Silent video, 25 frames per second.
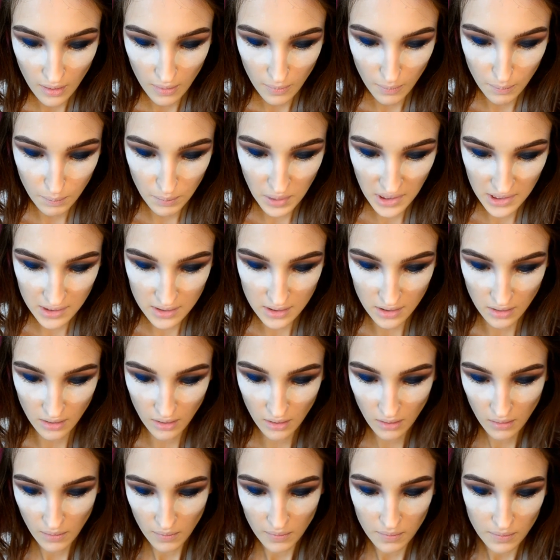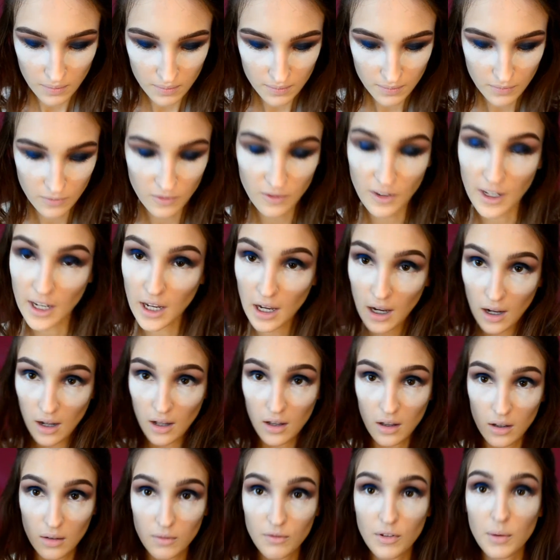Bitten,
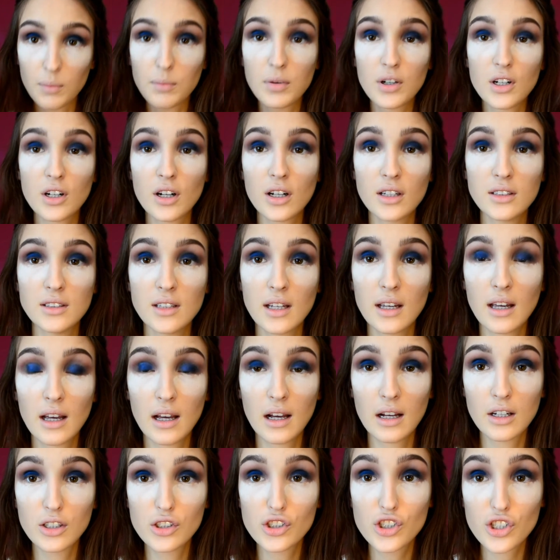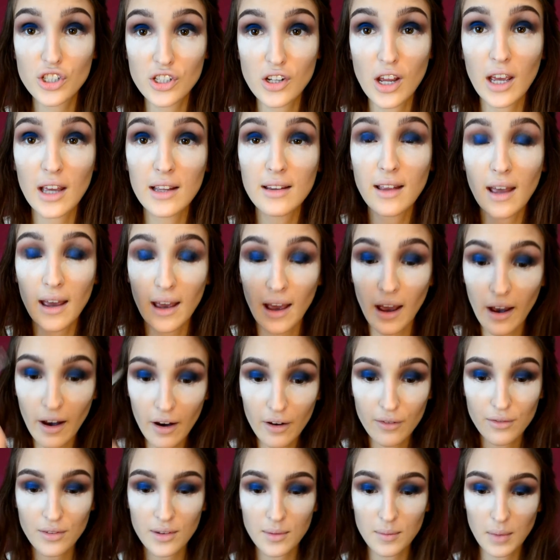the burgundy shade I
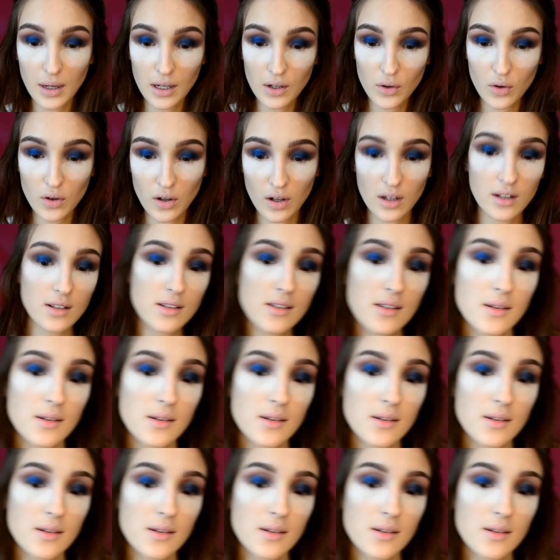have in my crease,